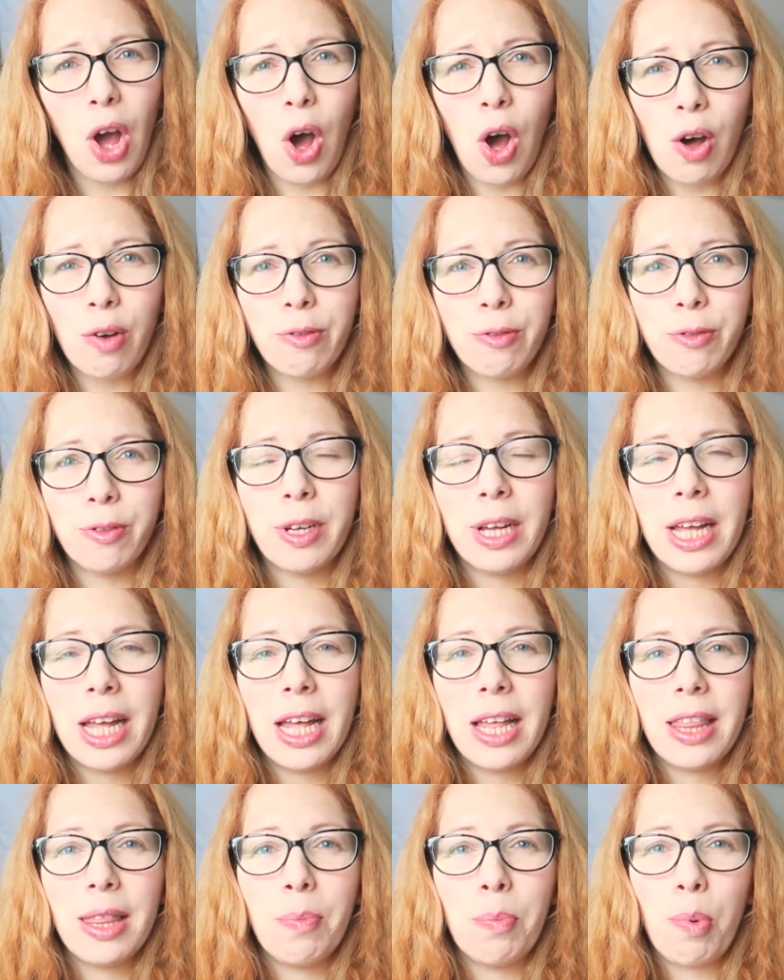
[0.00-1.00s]
off
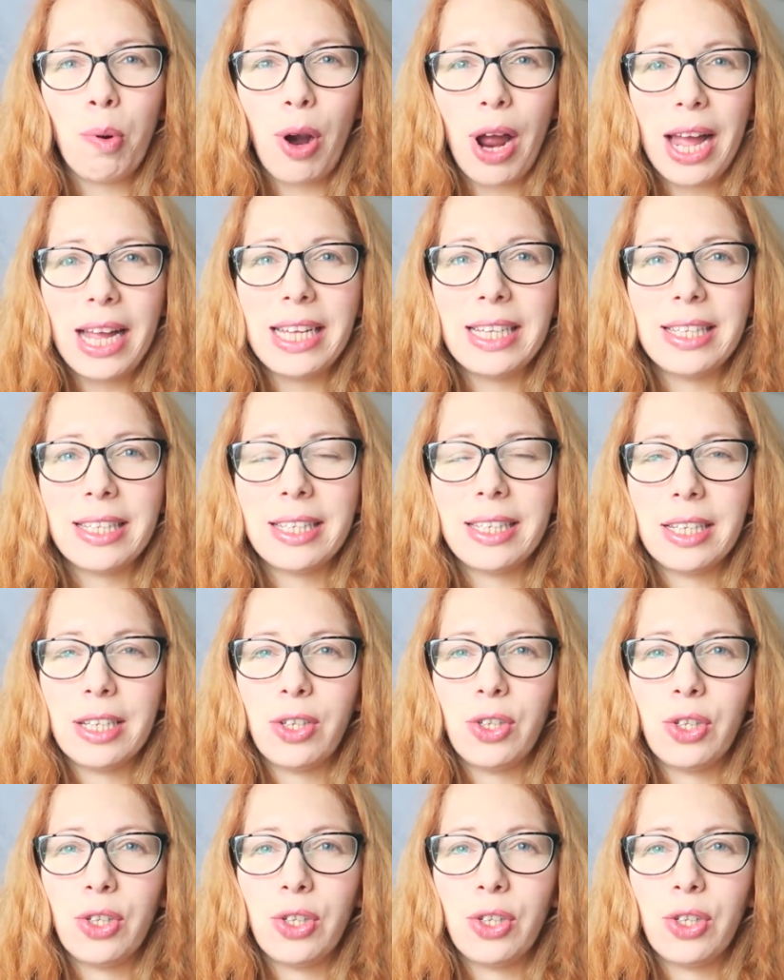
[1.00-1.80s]
the price.